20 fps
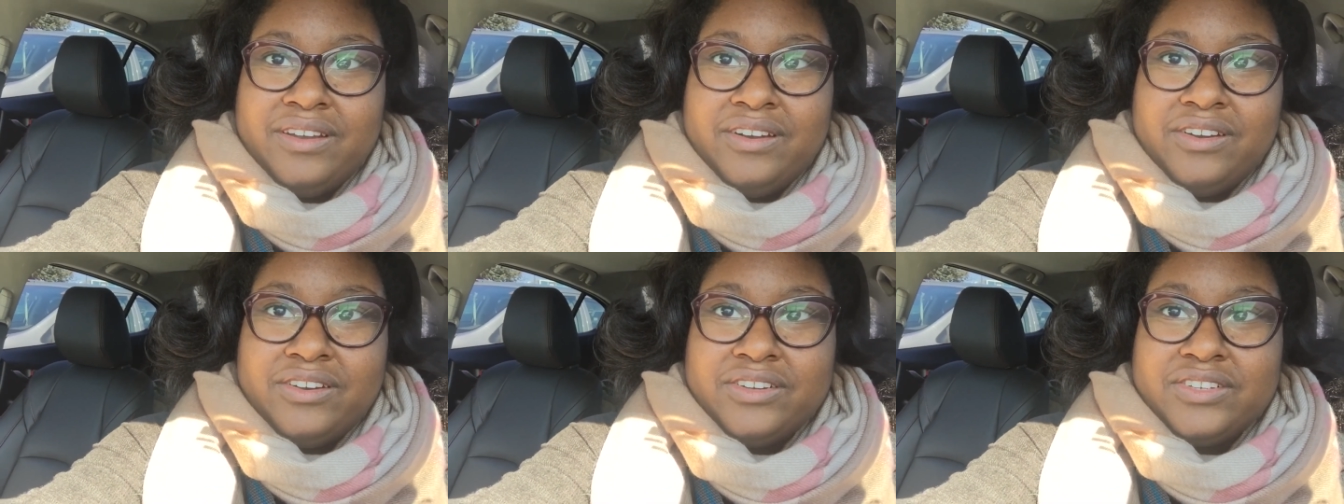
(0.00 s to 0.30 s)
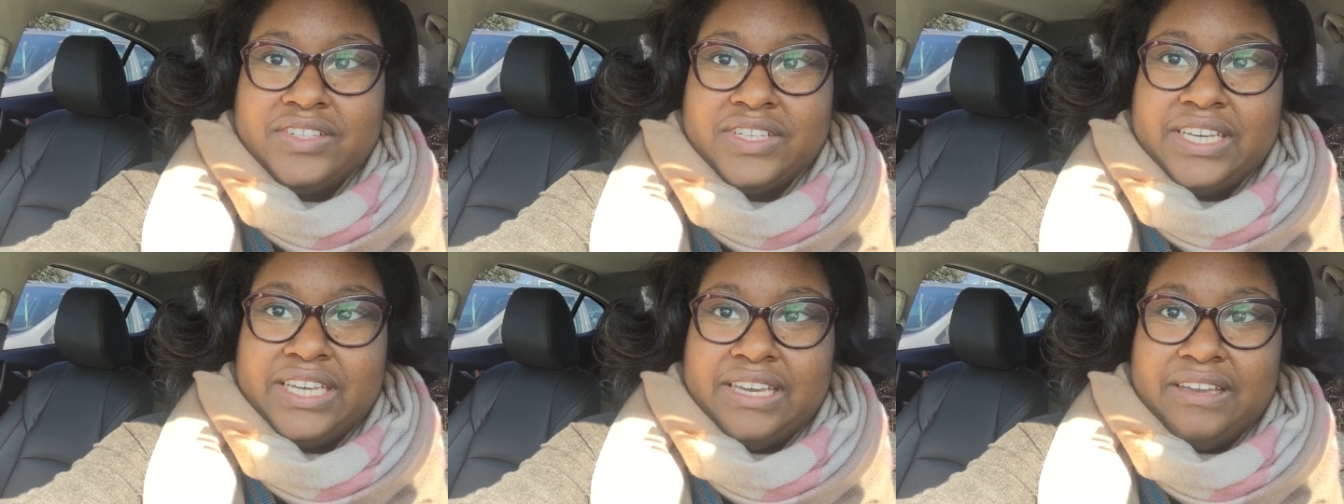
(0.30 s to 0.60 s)

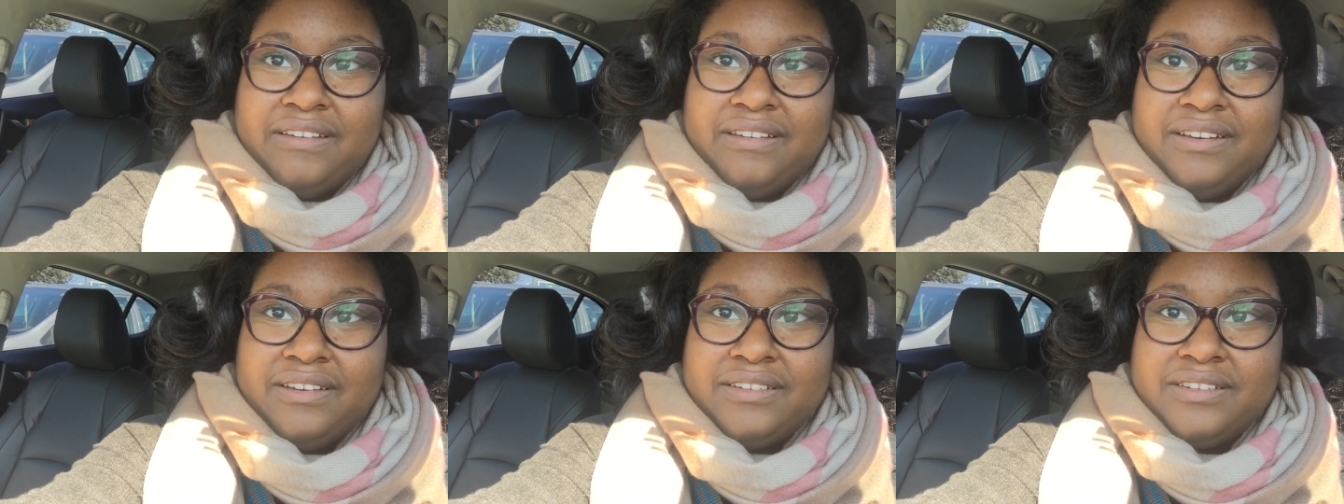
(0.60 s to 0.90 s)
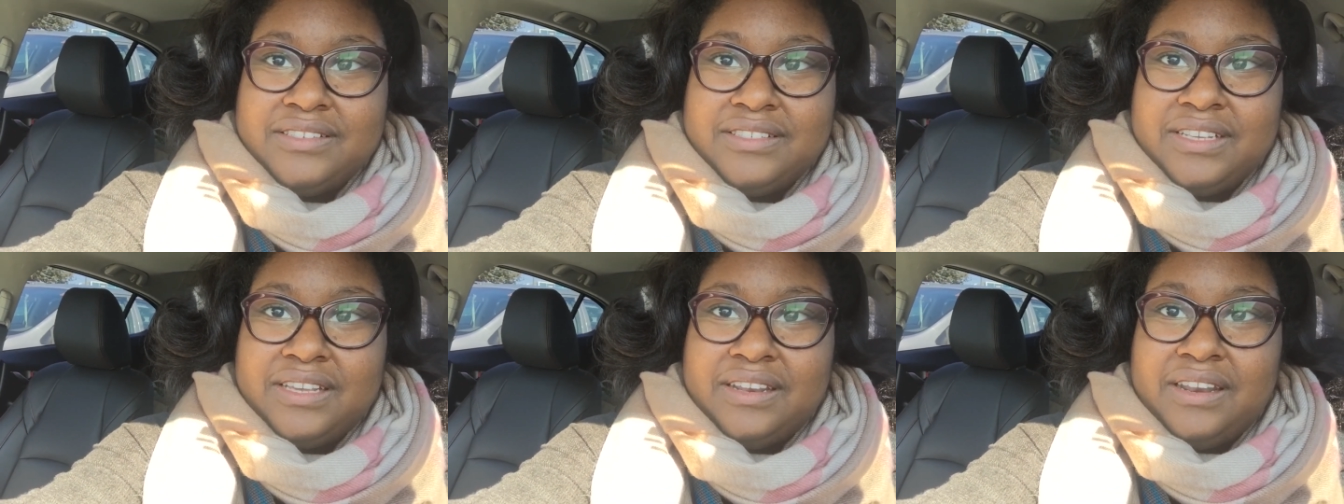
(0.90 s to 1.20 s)
early on
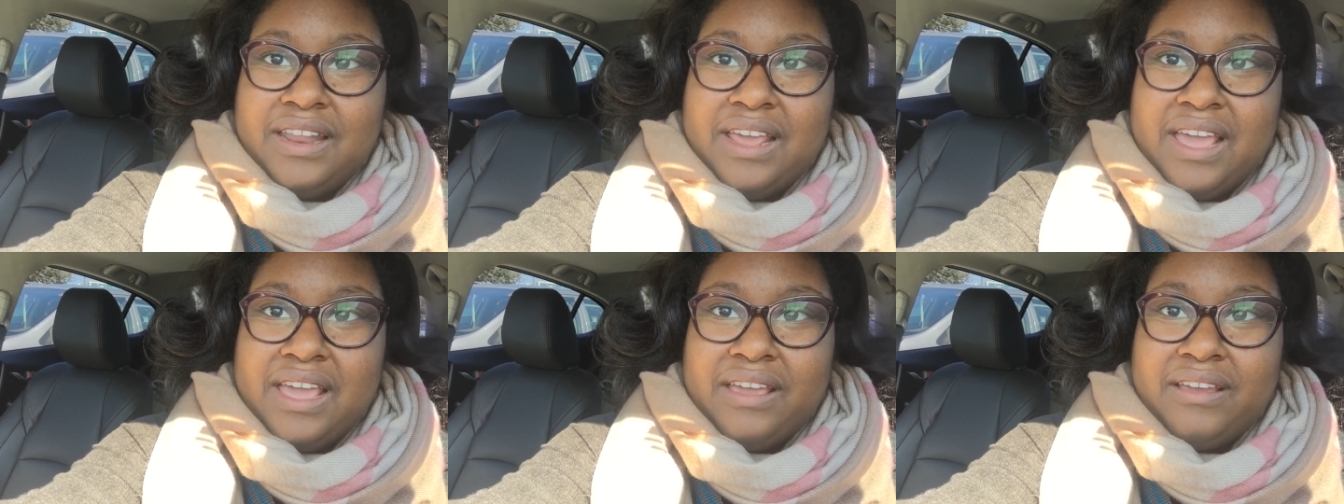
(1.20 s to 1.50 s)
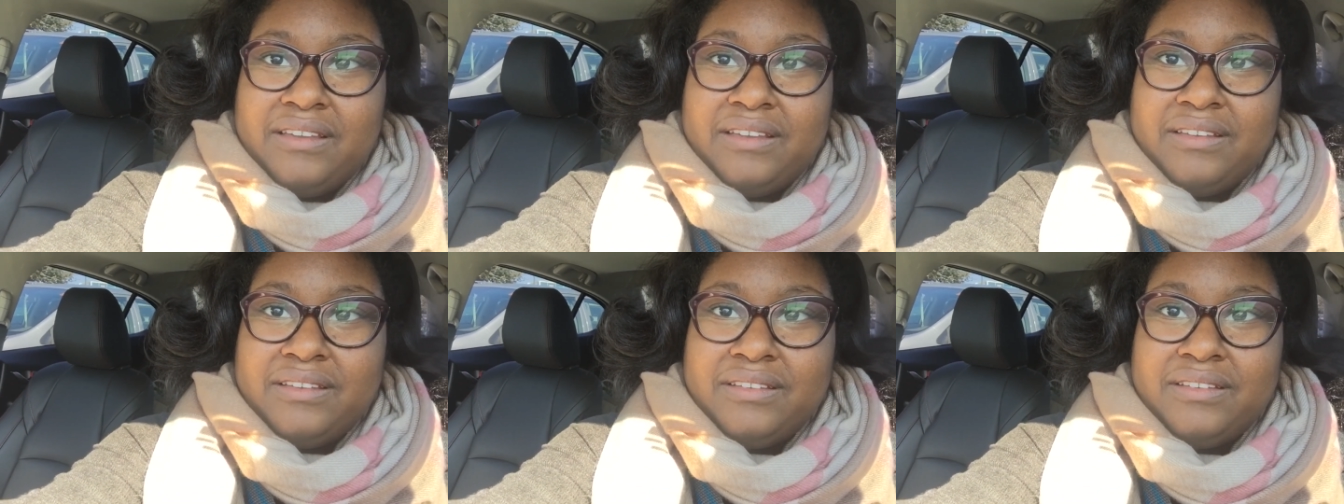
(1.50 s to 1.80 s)
a
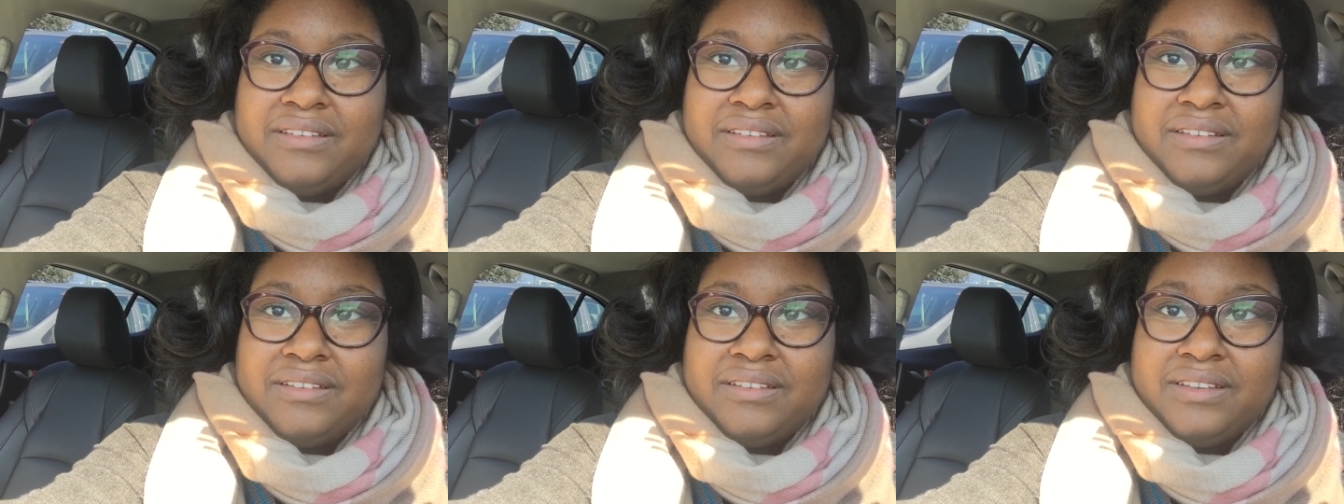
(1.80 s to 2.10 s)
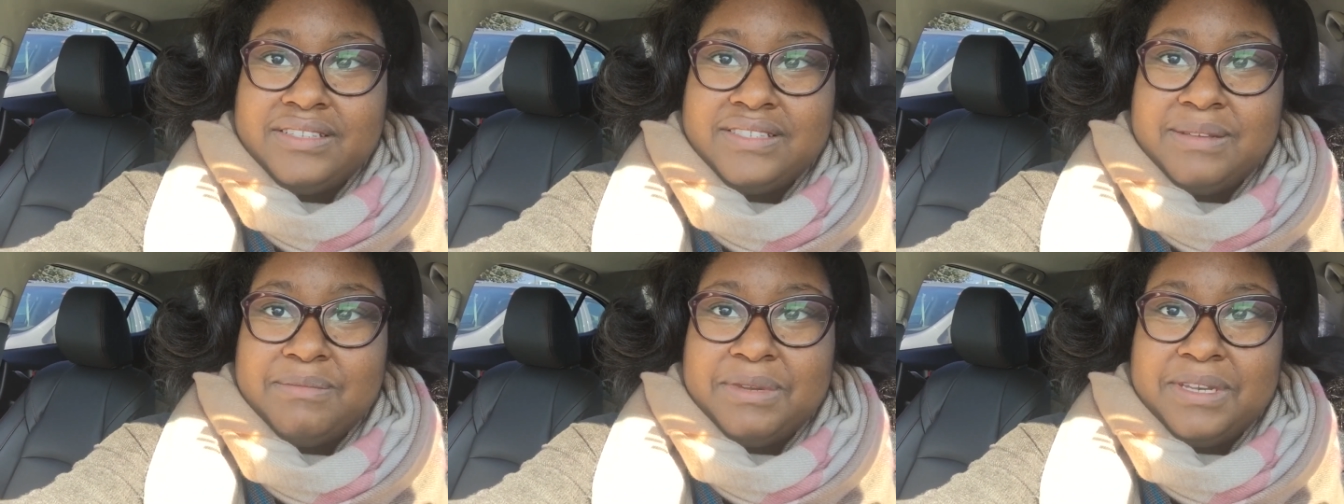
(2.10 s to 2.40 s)
Sunday
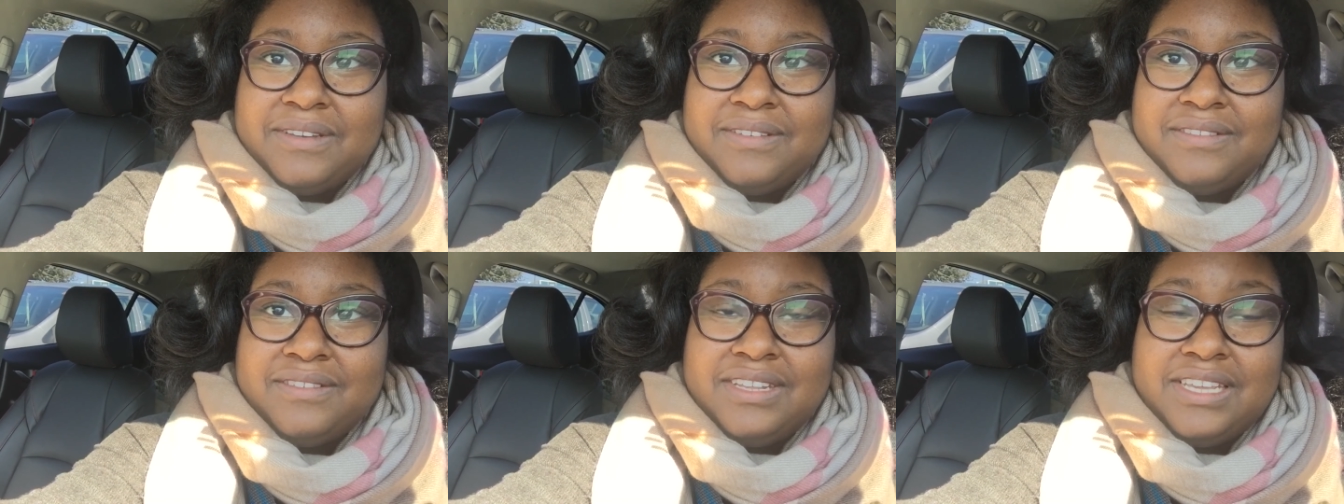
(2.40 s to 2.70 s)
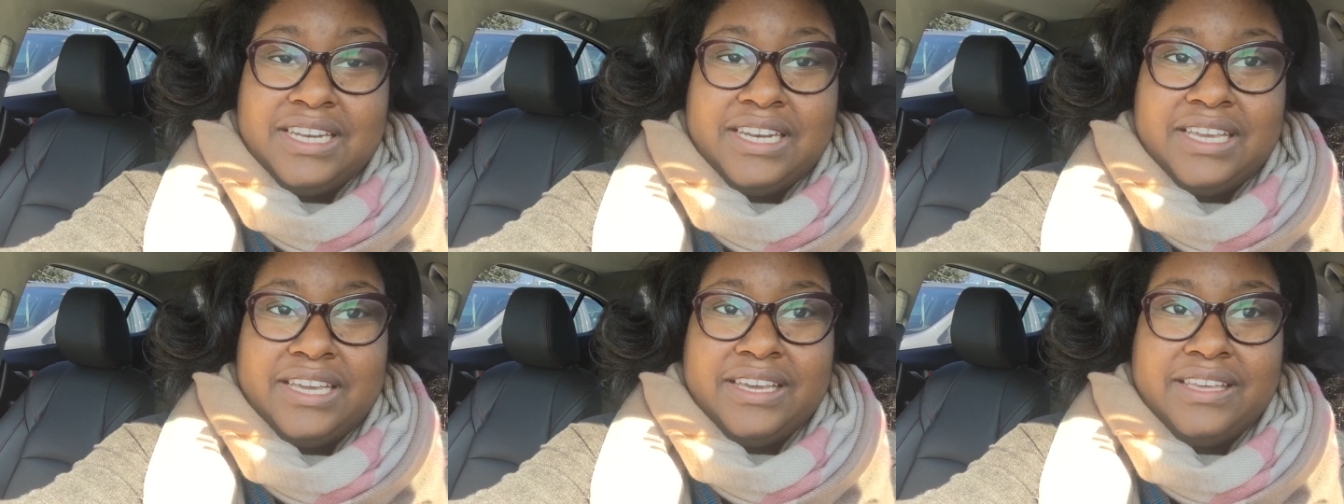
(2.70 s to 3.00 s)
because I'm an
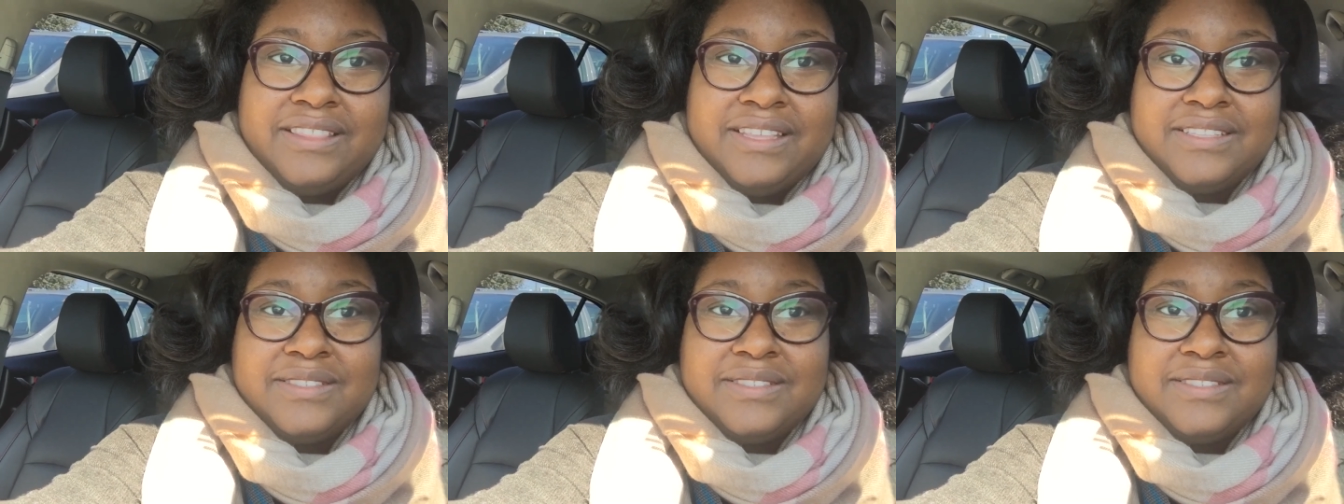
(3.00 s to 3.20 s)
idiot.